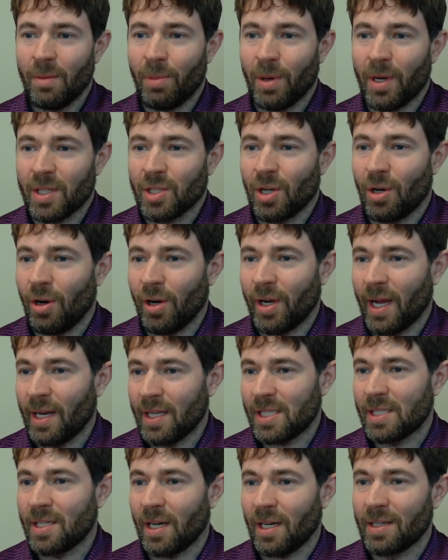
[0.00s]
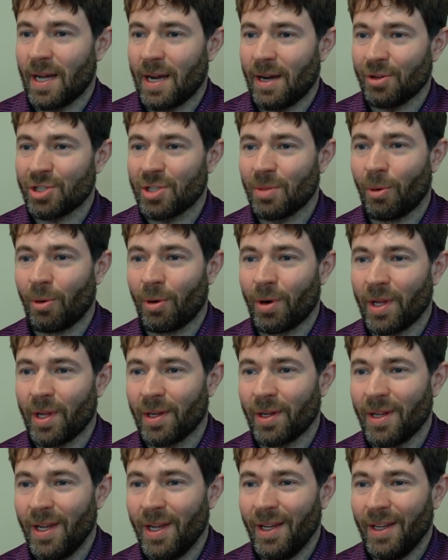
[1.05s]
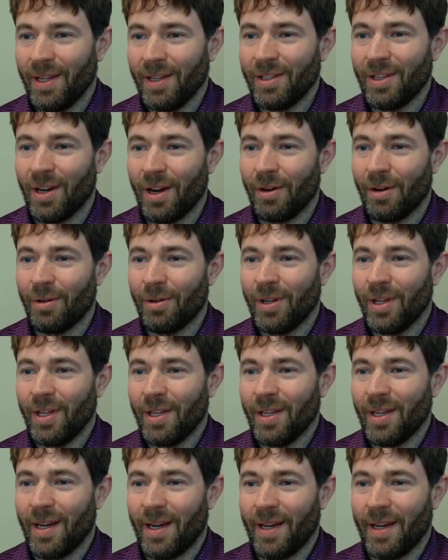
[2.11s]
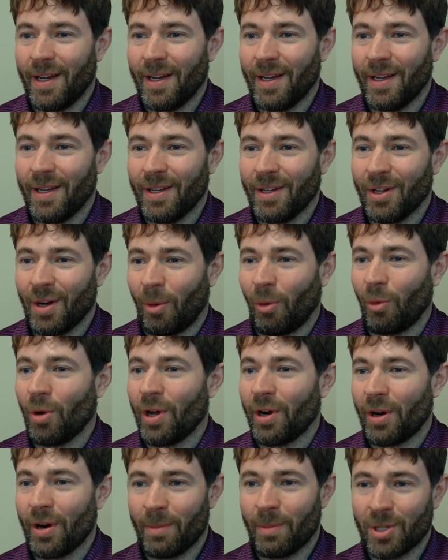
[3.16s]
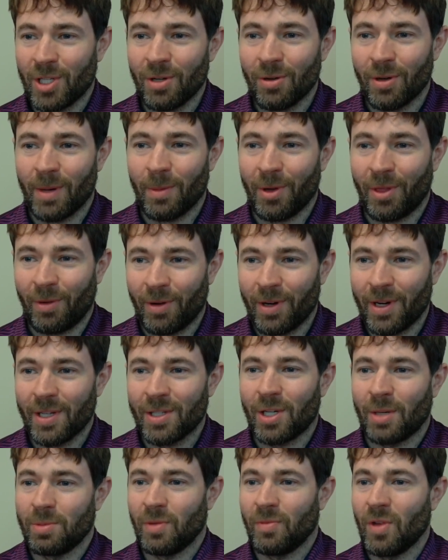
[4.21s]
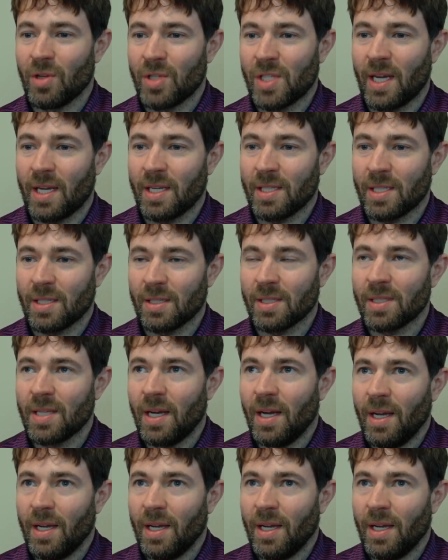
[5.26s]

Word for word: But it's all kind of stuck now, supporting you know, uh, number one or number two or number three in terms of use cases.